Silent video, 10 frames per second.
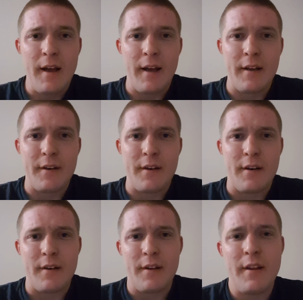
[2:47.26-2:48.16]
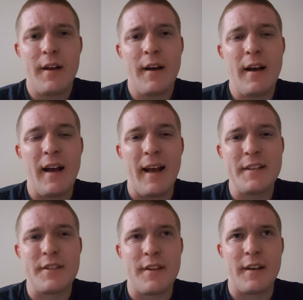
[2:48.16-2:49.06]
And I
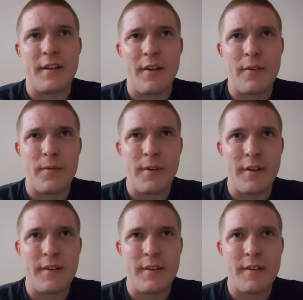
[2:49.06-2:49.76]
actually think another really